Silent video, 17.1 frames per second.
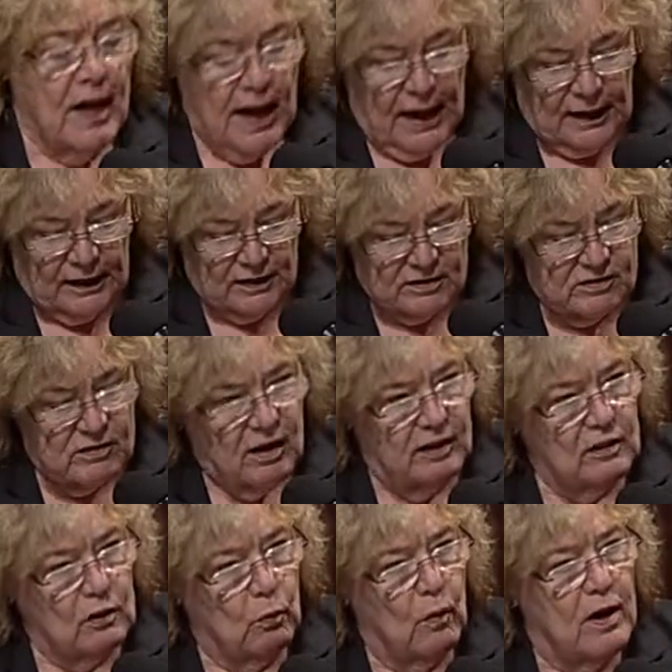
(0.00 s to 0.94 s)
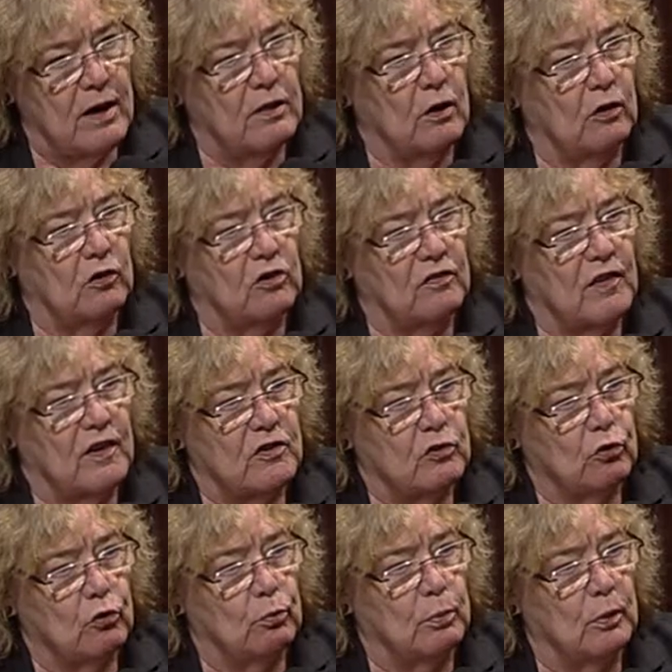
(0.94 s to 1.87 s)
and it's not the way those of us
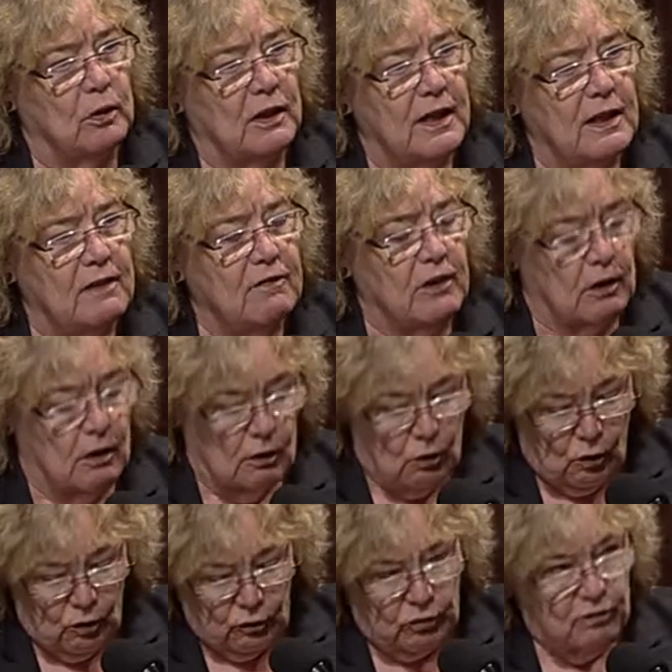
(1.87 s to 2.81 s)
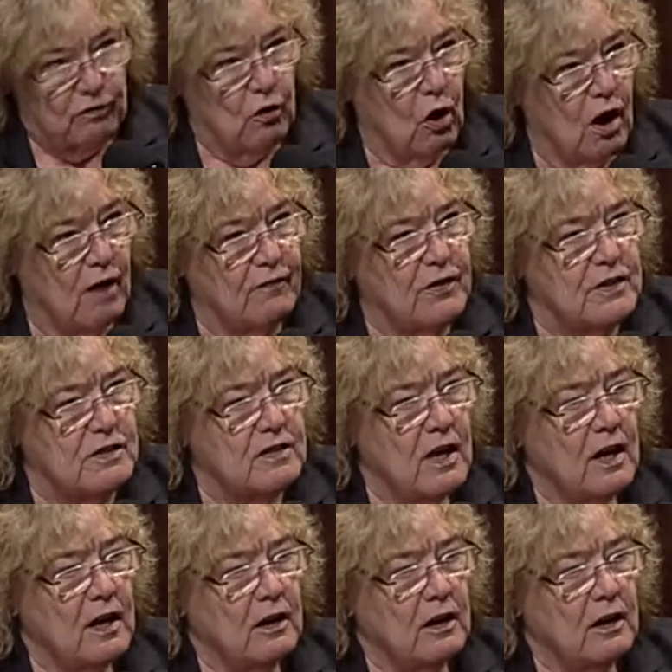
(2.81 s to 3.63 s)
who believe in our oath of office